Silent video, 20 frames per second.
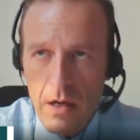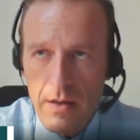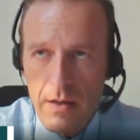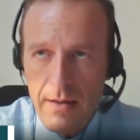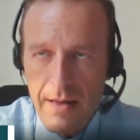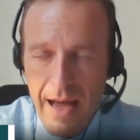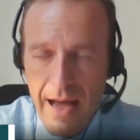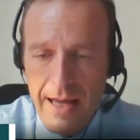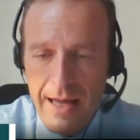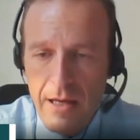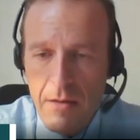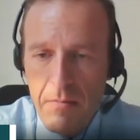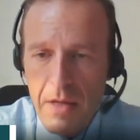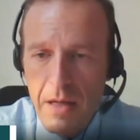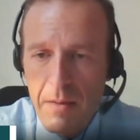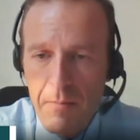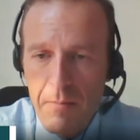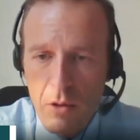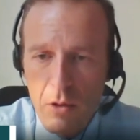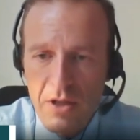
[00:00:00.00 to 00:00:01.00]

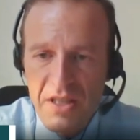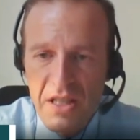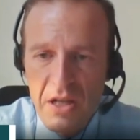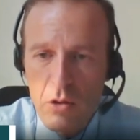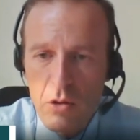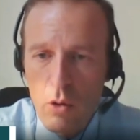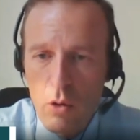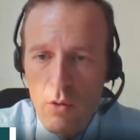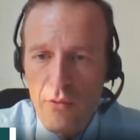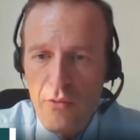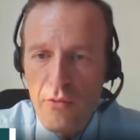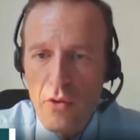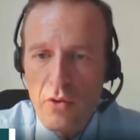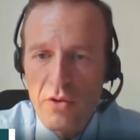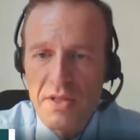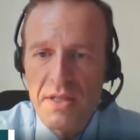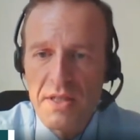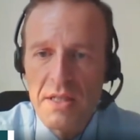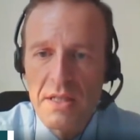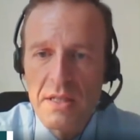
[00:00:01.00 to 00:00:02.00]
dynamic political
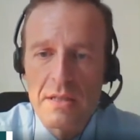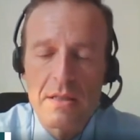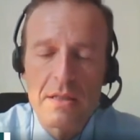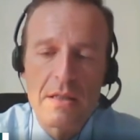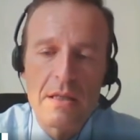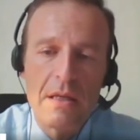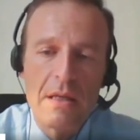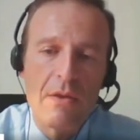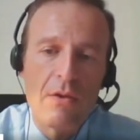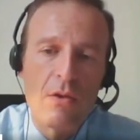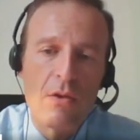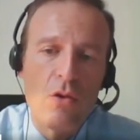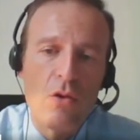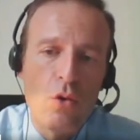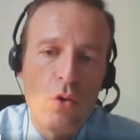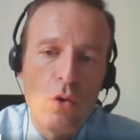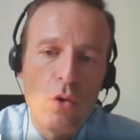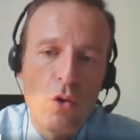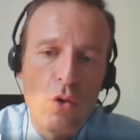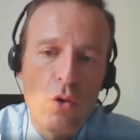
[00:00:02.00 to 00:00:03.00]
forces in the
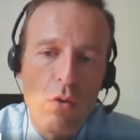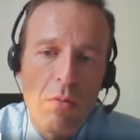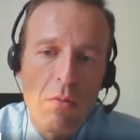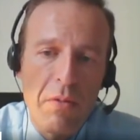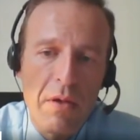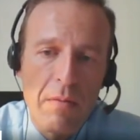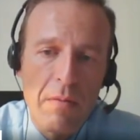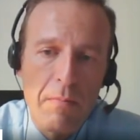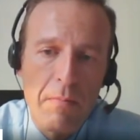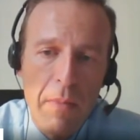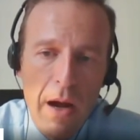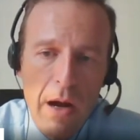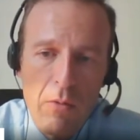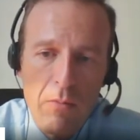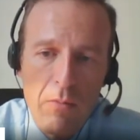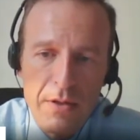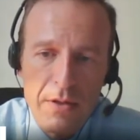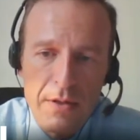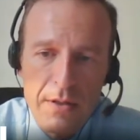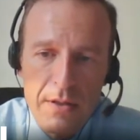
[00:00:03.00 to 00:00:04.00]
new European
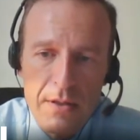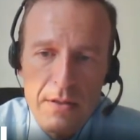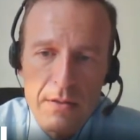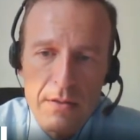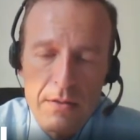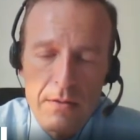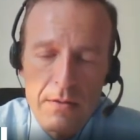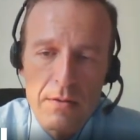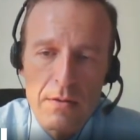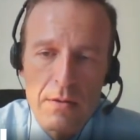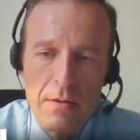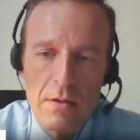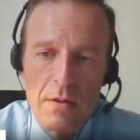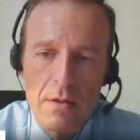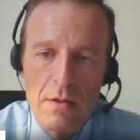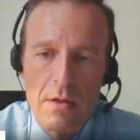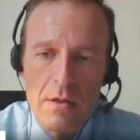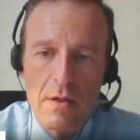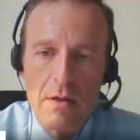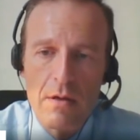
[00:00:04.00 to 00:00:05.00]
Parliament,
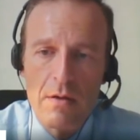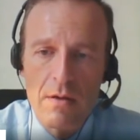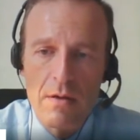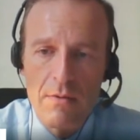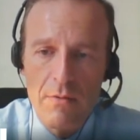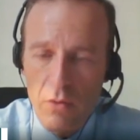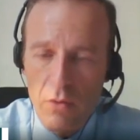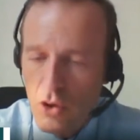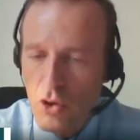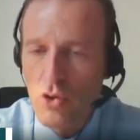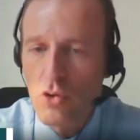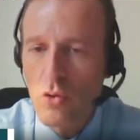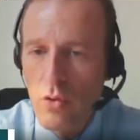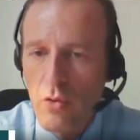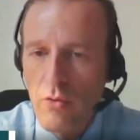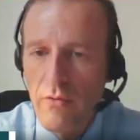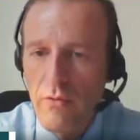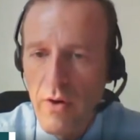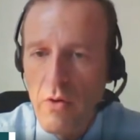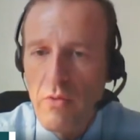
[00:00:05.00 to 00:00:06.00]
for sure
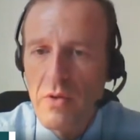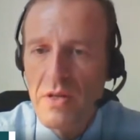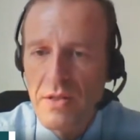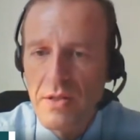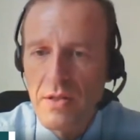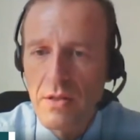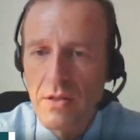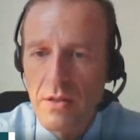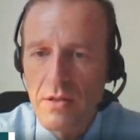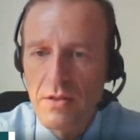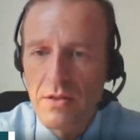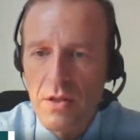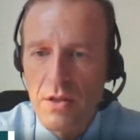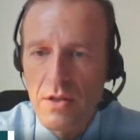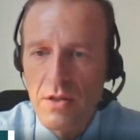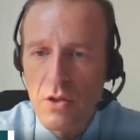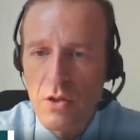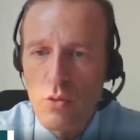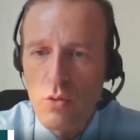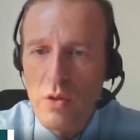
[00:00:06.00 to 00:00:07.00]
there is
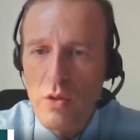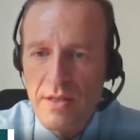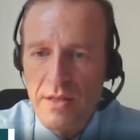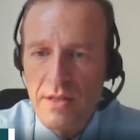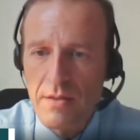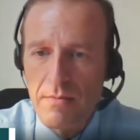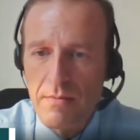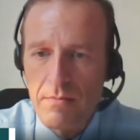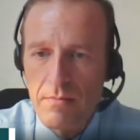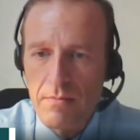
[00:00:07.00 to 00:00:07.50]
the Greens.